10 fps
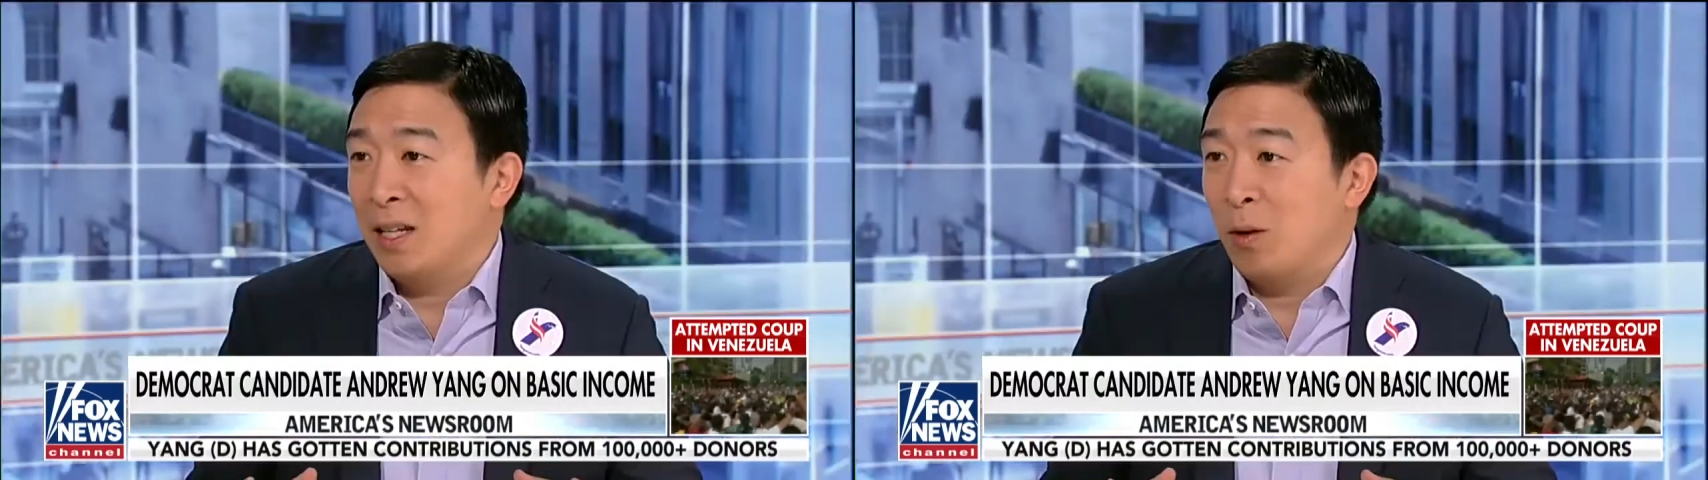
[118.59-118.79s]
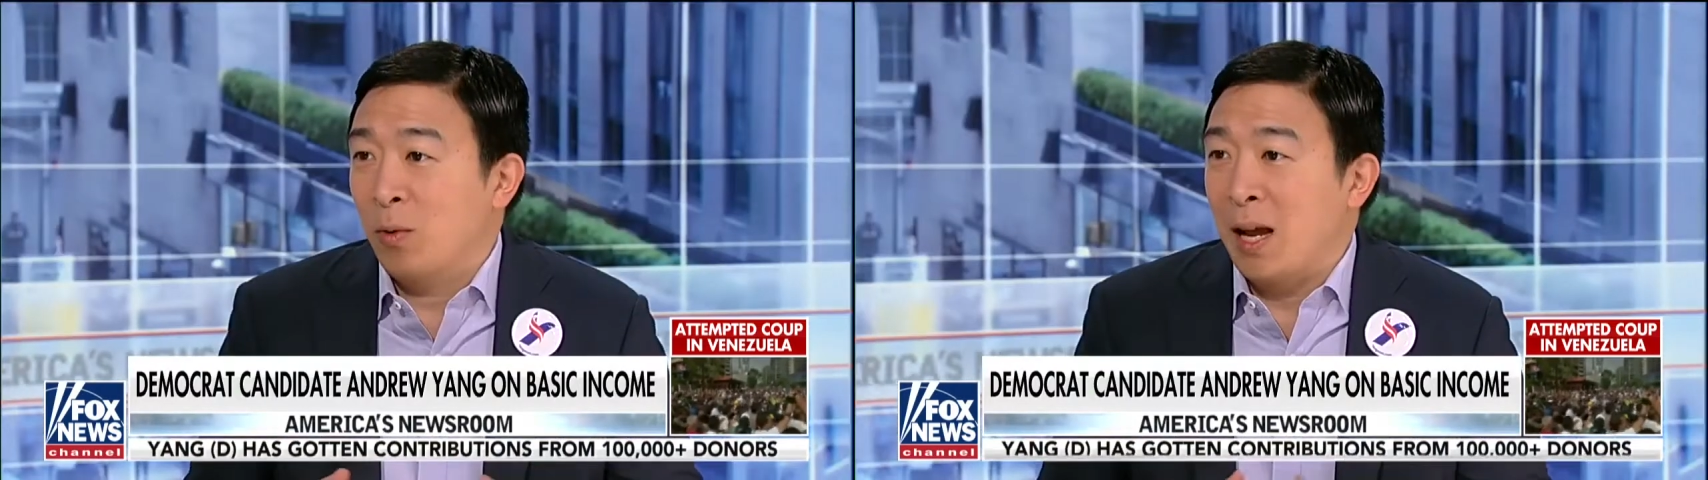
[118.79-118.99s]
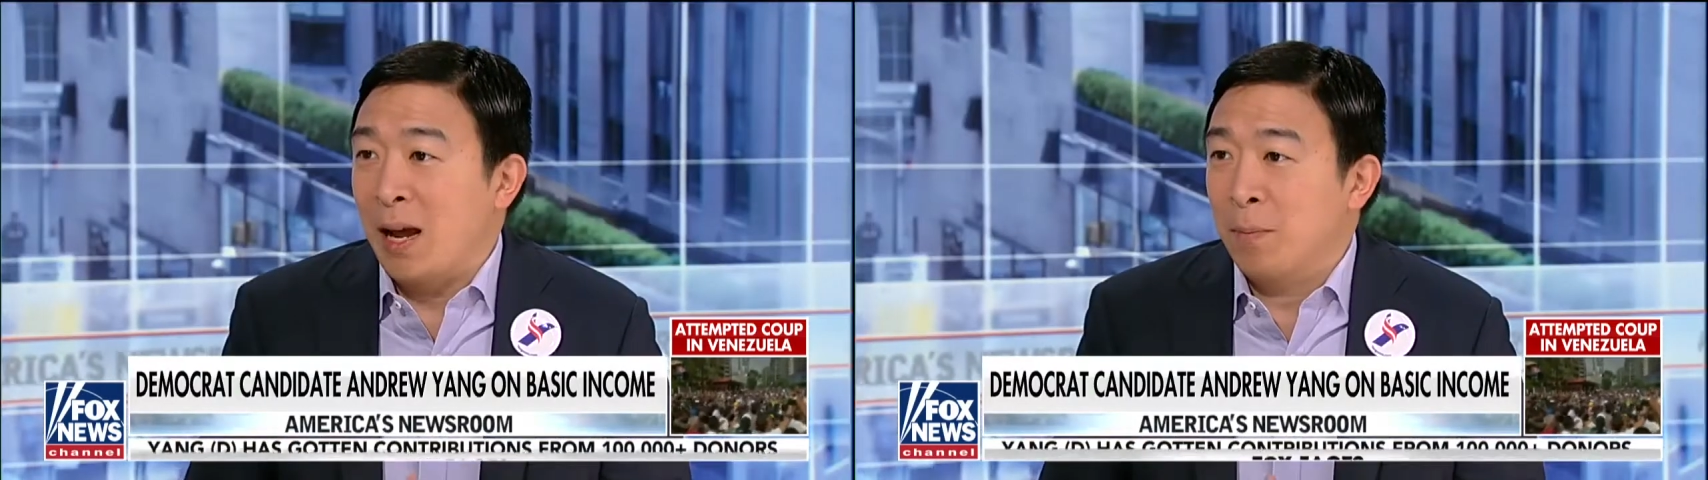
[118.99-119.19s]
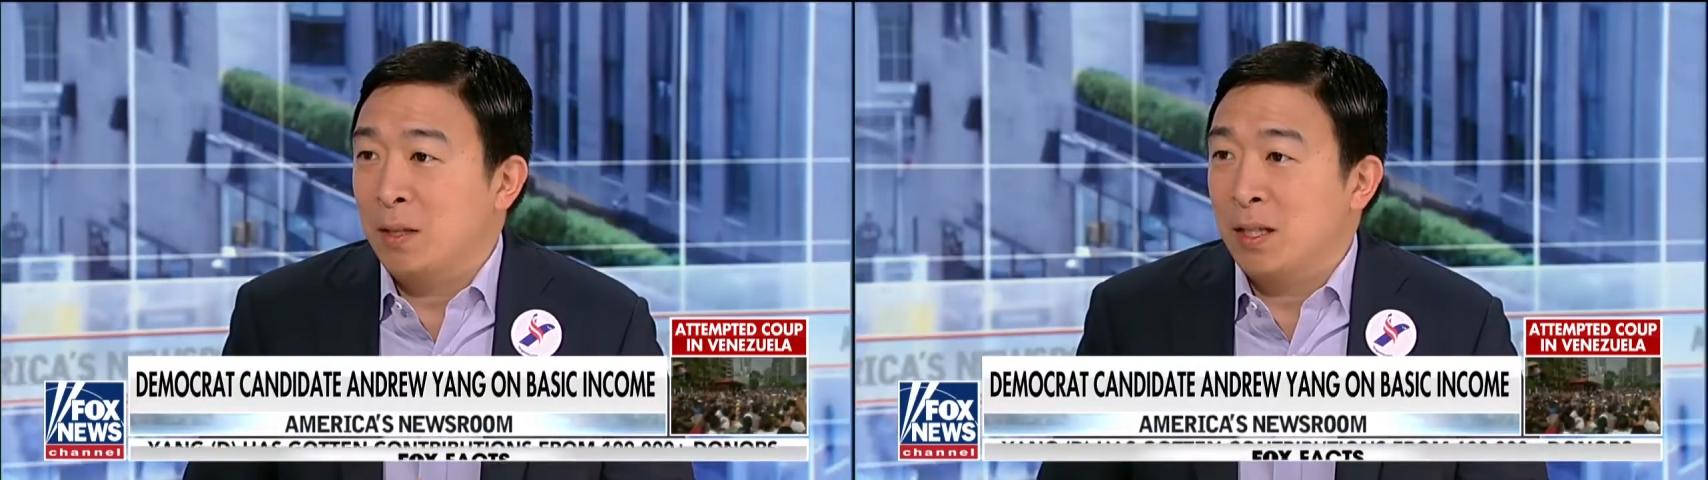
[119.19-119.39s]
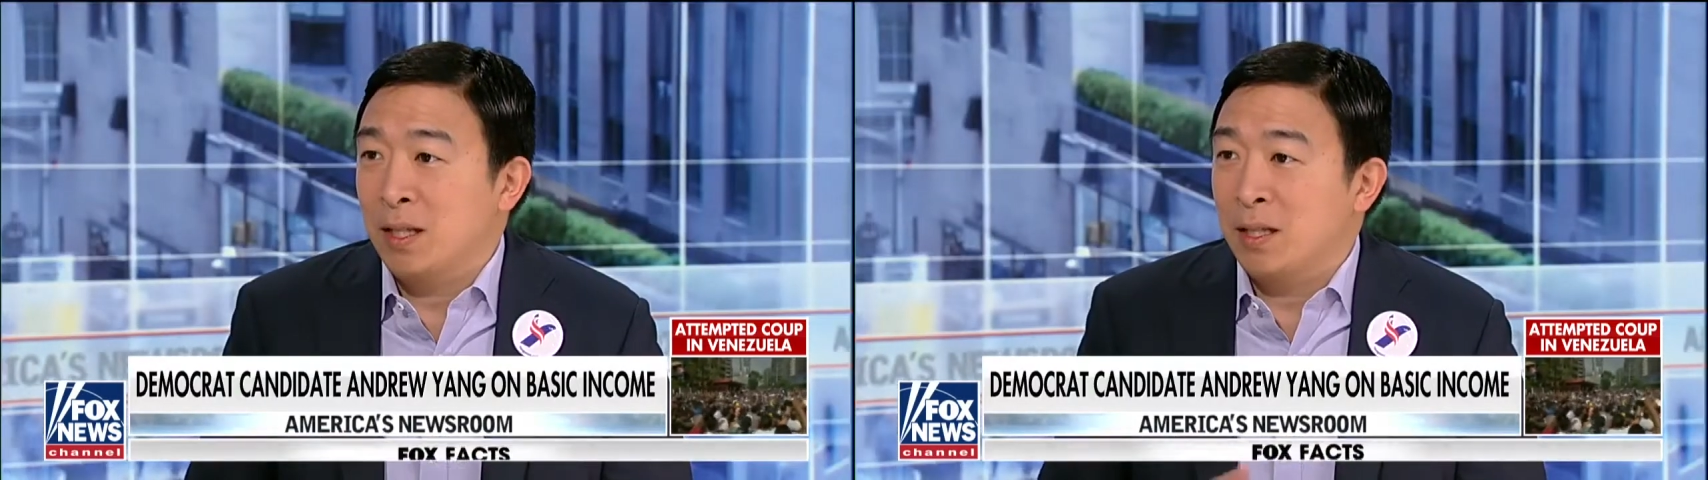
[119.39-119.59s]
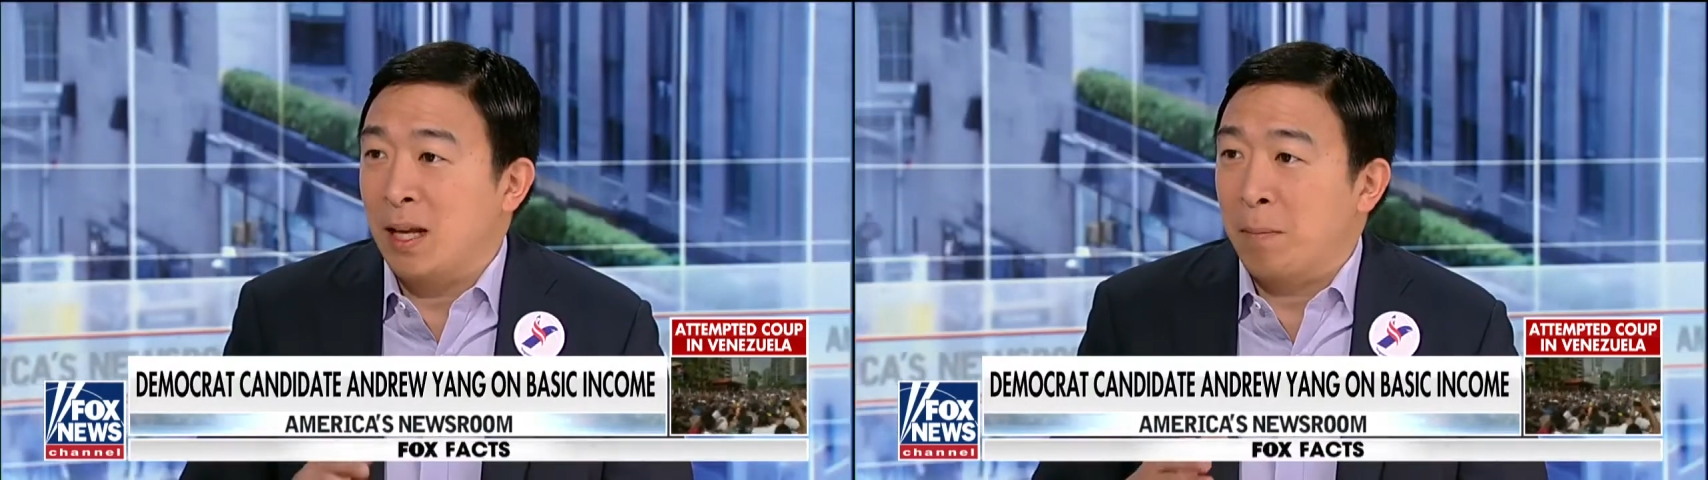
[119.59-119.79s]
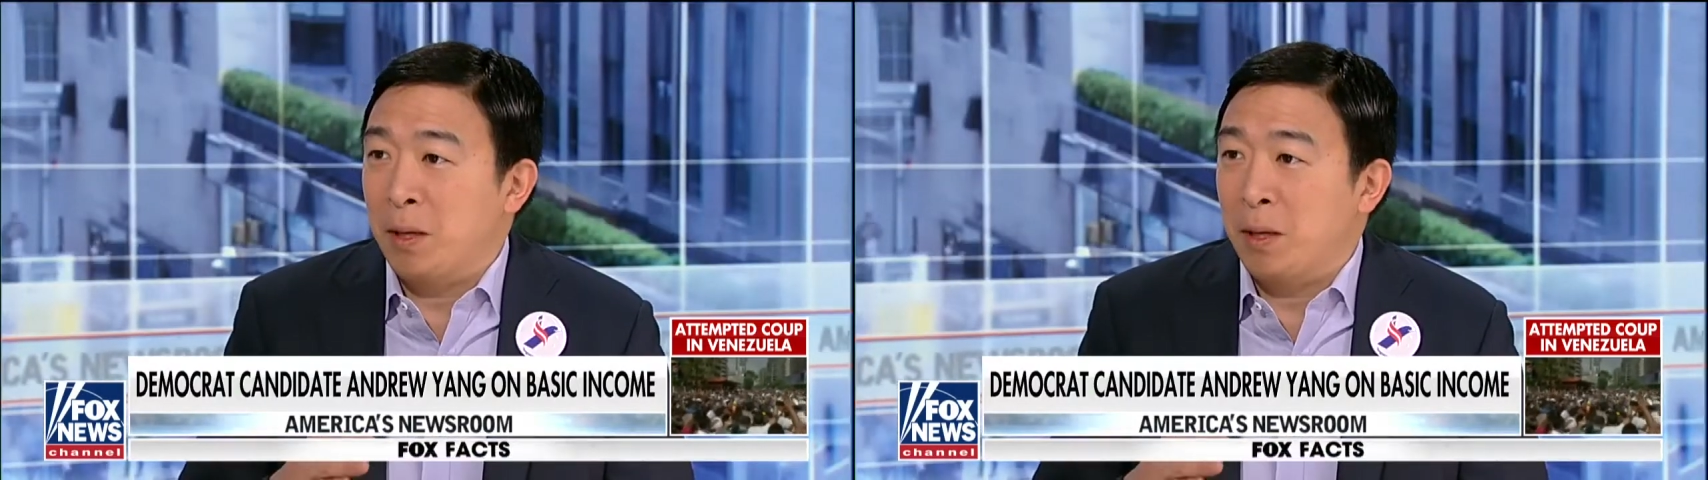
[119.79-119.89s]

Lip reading: And what happens is that